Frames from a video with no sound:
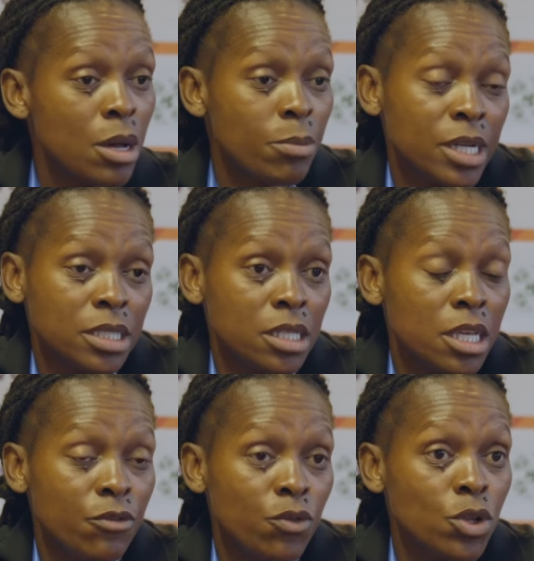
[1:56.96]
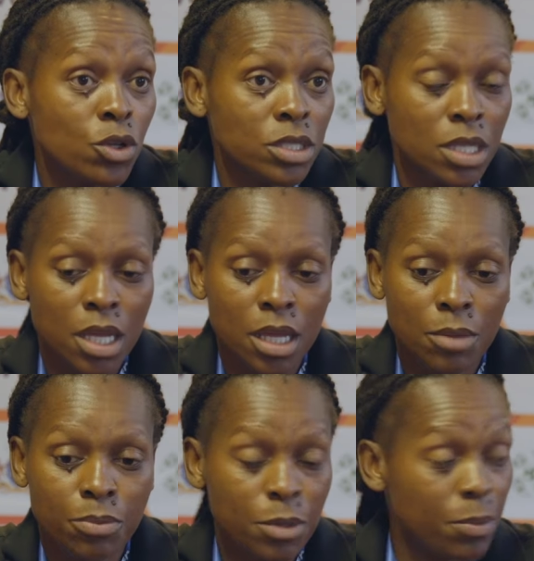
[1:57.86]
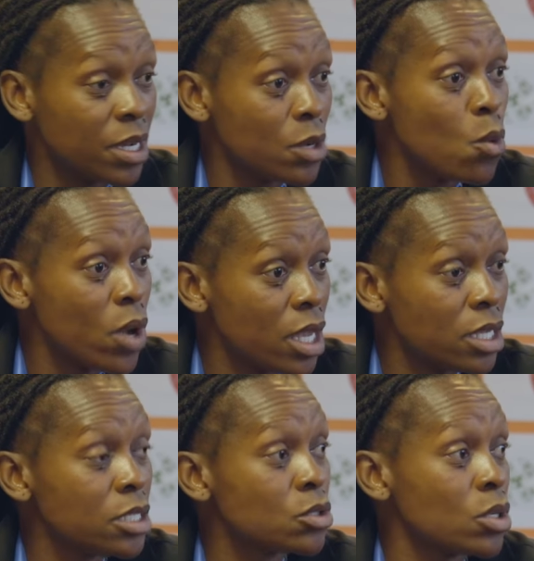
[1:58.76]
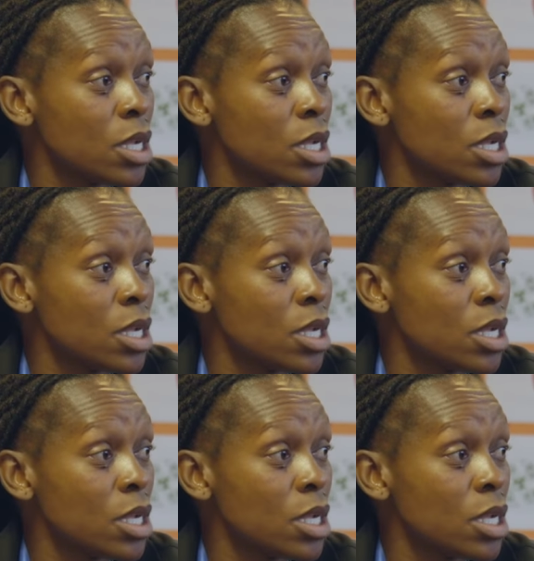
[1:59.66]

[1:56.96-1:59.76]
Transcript: But if we're not preparing well, it's going